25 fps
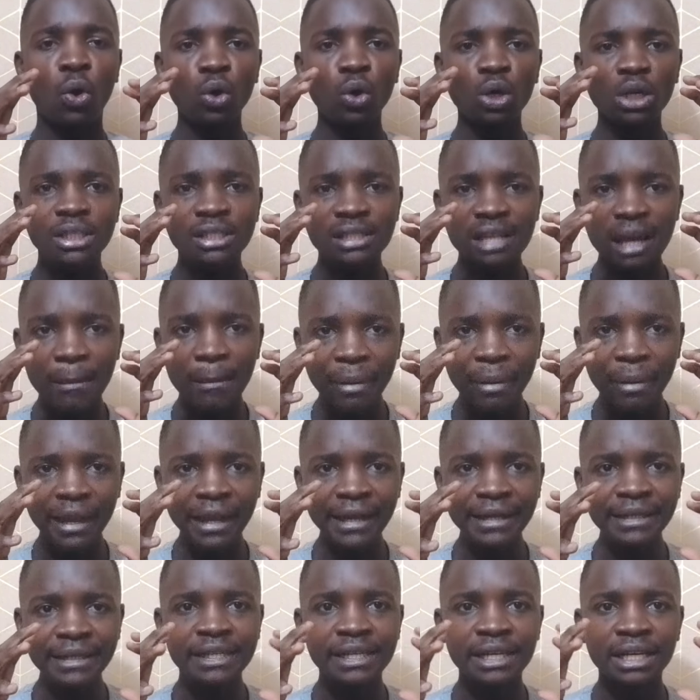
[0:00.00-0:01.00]

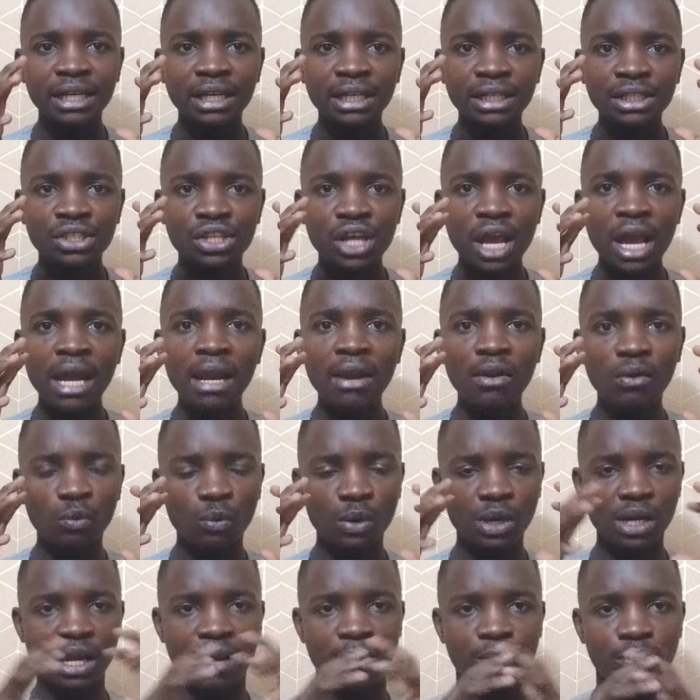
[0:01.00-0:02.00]
Olesepet, tell
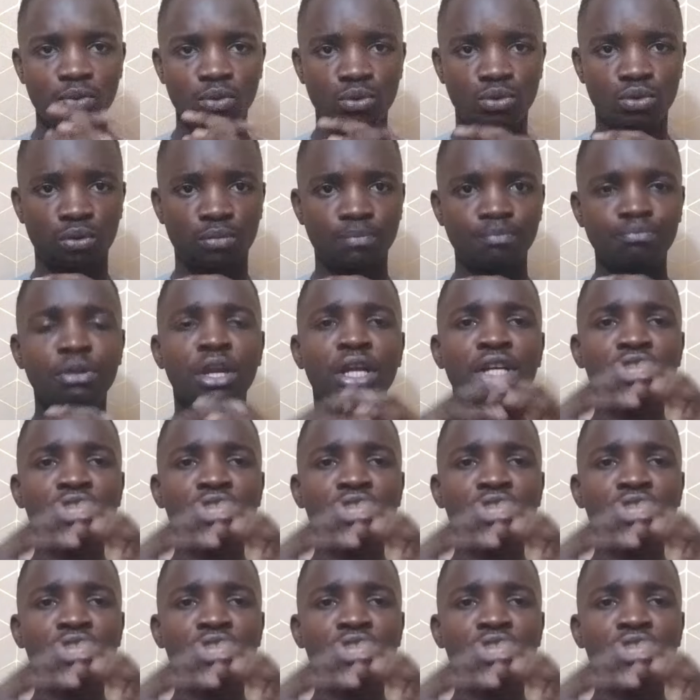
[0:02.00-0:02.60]
William Ruto,